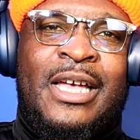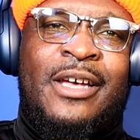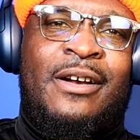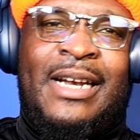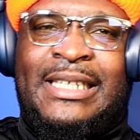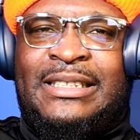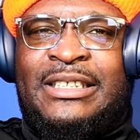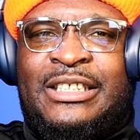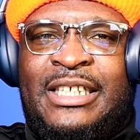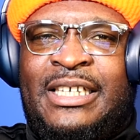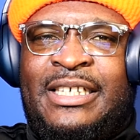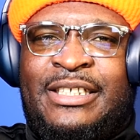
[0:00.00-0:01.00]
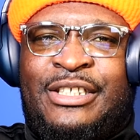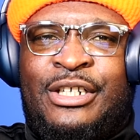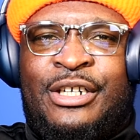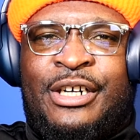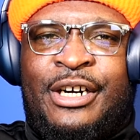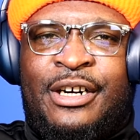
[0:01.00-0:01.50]
You know, it's, it's
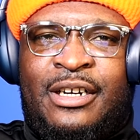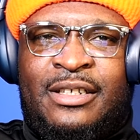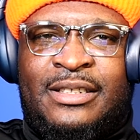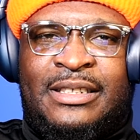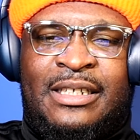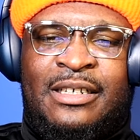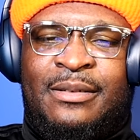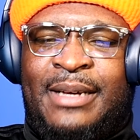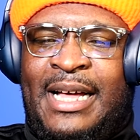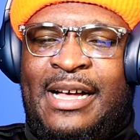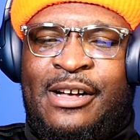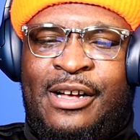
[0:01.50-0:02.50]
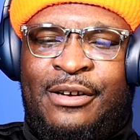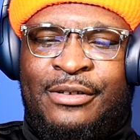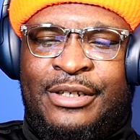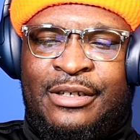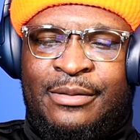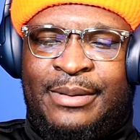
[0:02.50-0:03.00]
your girl or something. I don't, I
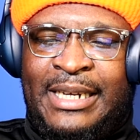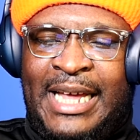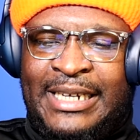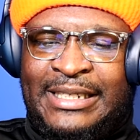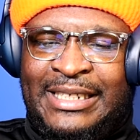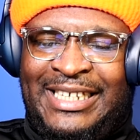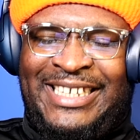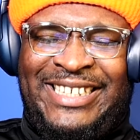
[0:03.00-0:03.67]
don't know, but like just